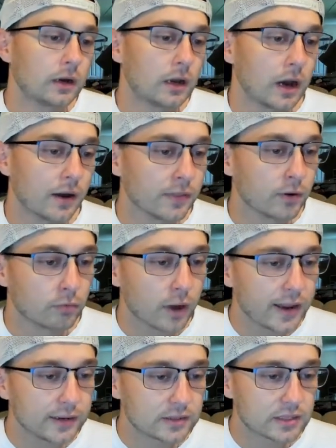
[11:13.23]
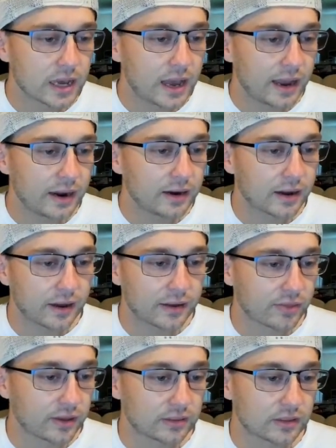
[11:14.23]
On the right side, I
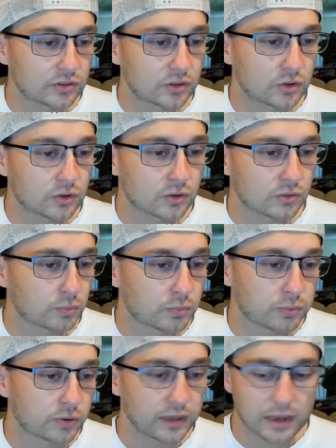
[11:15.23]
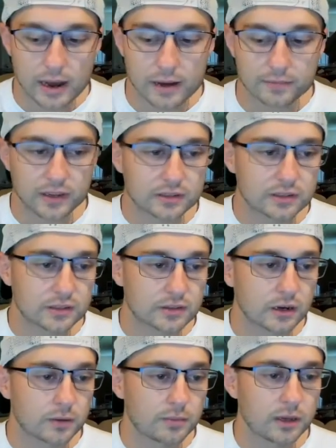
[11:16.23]
think this is pretty obvious. It's
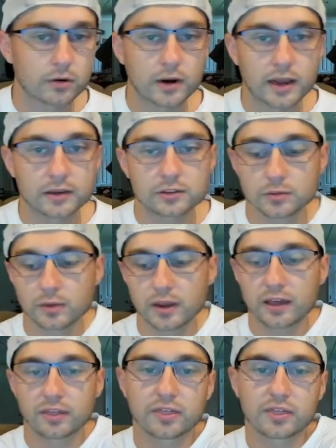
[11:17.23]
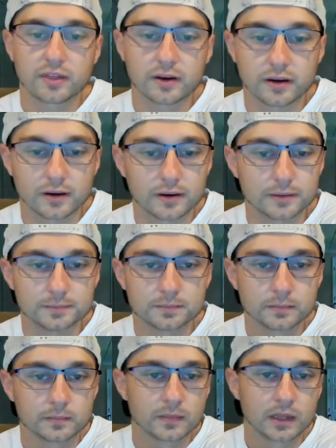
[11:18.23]
going to be Craig Smith.
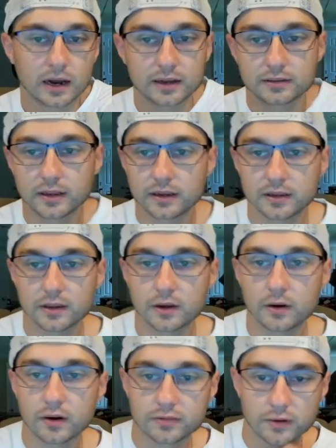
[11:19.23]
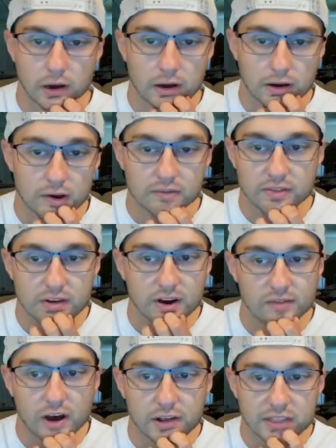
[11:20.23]
I think, of
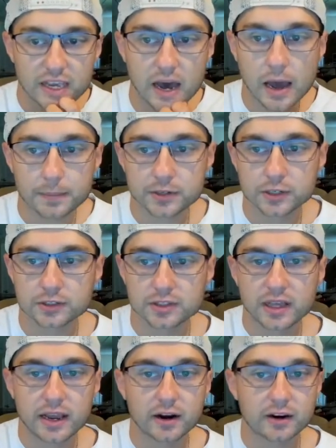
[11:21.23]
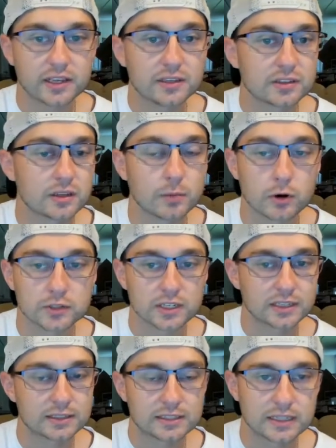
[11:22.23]
all the options there, he's the most
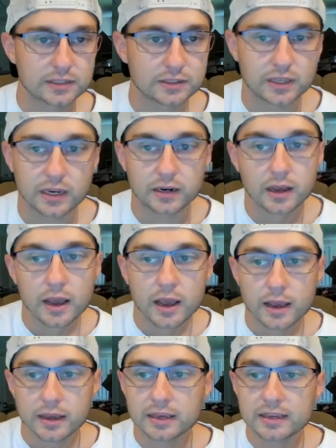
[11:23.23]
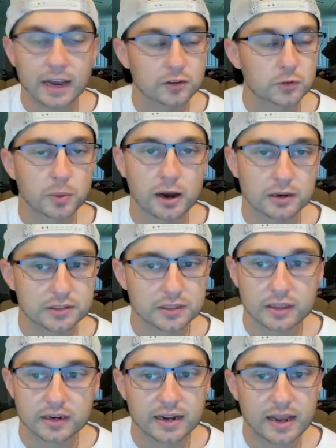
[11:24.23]
consistent. He gets pucks
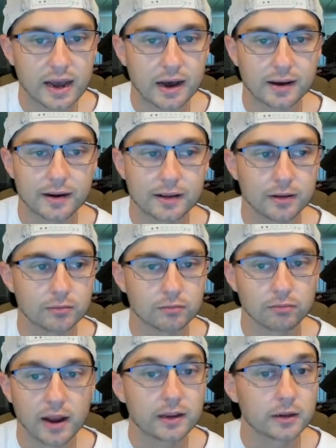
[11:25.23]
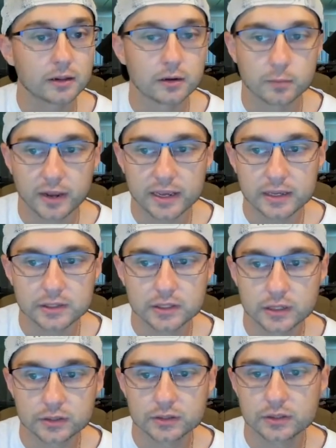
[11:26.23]
to the net on a regular
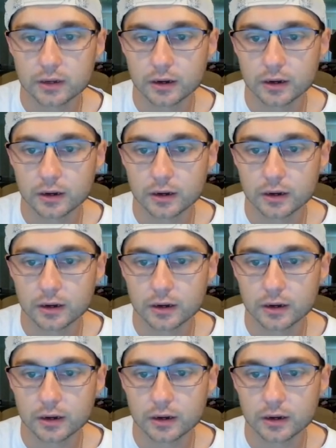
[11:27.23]
basis.